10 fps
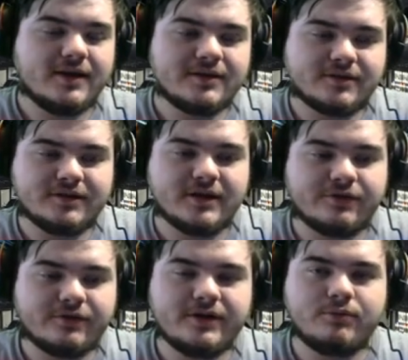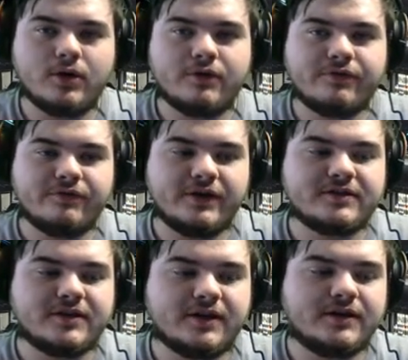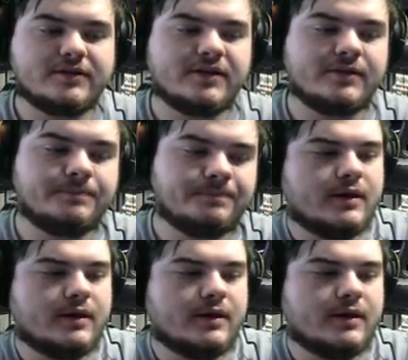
so definitely worth investing in this team.